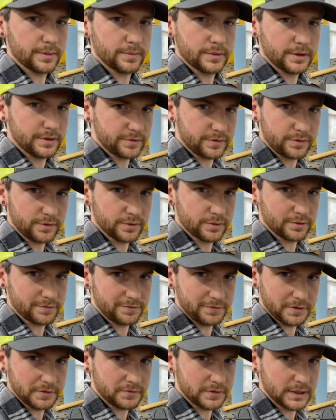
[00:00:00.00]
It's still a
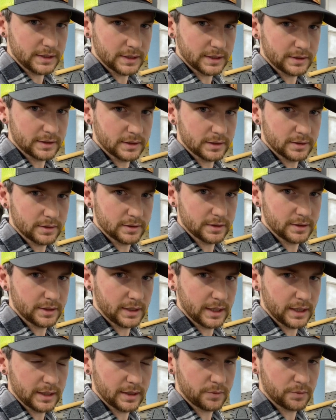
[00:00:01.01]
50 at the end of the
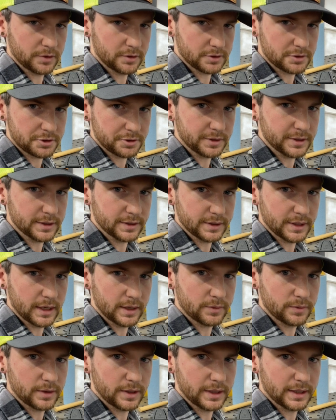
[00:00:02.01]
day. I want to treat it that
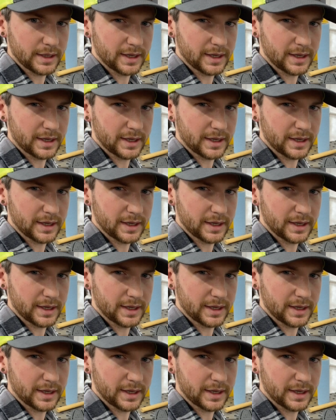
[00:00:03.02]
way.